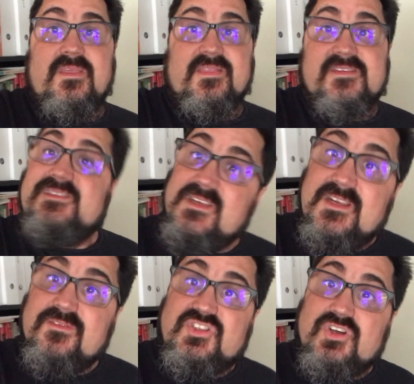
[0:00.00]
that the
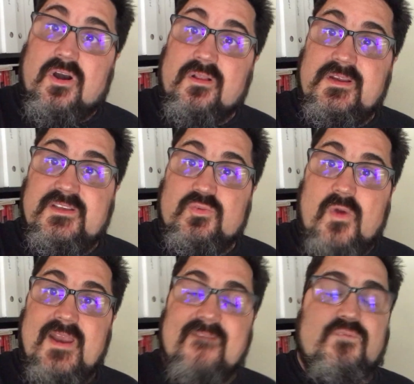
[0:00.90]
city of Charlotte is
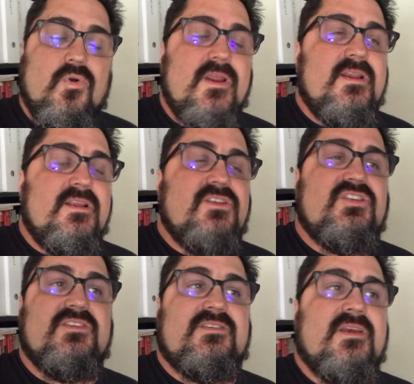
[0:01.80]
waiting for. And it
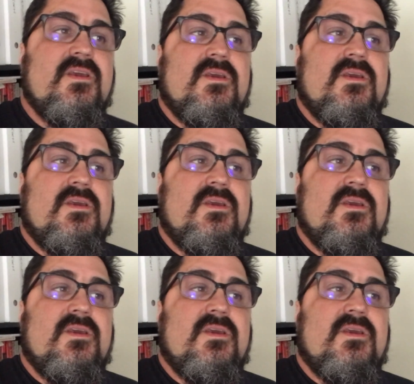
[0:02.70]
just,